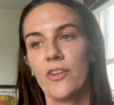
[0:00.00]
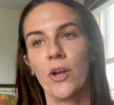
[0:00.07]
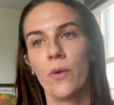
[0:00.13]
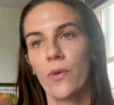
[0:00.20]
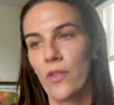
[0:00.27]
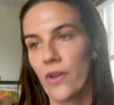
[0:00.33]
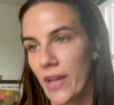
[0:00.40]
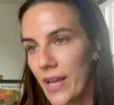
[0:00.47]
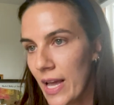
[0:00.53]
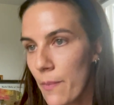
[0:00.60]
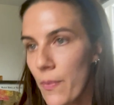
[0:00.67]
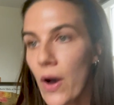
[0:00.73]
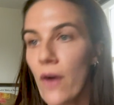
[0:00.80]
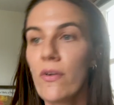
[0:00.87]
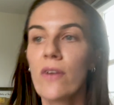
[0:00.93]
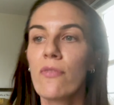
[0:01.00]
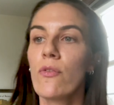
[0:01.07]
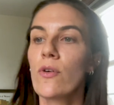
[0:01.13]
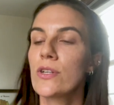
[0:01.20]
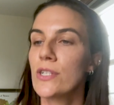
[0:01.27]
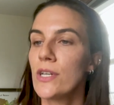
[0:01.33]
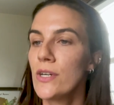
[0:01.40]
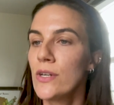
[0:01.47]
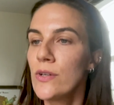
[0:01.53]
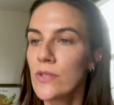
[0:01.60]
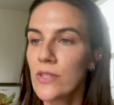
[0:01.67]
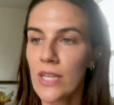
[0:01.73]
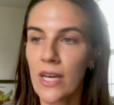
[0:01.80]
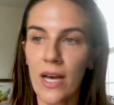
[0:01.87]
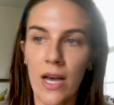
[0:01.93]
We're looking at pelvic floor
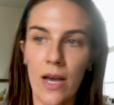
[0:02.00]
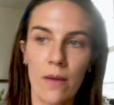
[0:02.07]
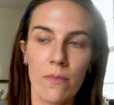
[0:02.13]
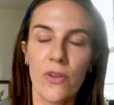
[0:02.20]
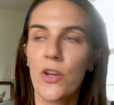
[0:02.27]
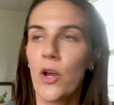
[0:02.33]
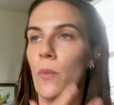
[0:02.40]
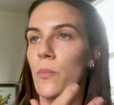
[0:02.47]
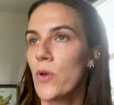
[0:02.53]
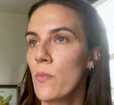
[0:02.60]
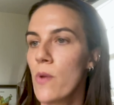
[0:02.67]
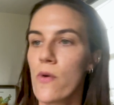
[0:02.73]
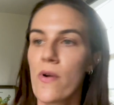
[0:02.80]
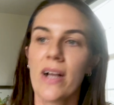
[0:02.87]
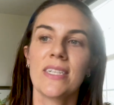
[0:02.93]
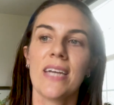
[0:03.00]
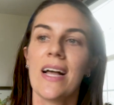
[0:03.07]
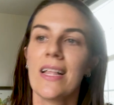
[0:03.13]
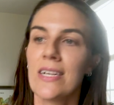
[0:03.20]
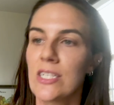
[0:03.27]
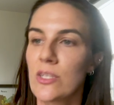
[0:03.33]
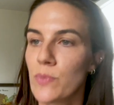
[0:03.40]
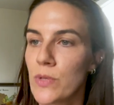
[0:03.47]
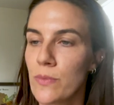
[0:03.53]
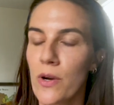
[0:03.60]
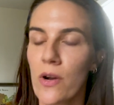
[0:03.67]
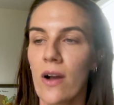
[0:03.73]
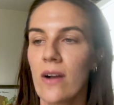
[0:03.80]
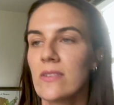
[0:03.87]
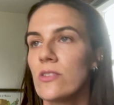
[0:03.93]
tone, the, puborectalis,
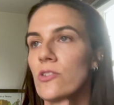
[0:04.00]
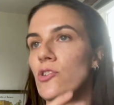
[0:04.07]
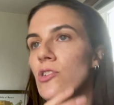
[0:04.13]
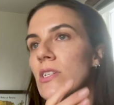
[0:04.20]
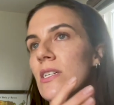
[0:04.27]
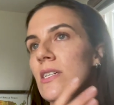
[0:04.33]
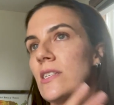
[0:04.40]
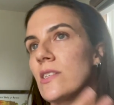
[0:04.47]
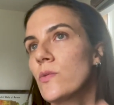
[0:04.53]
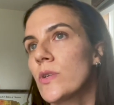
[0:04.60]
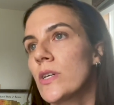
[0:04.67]
pubococcygeus.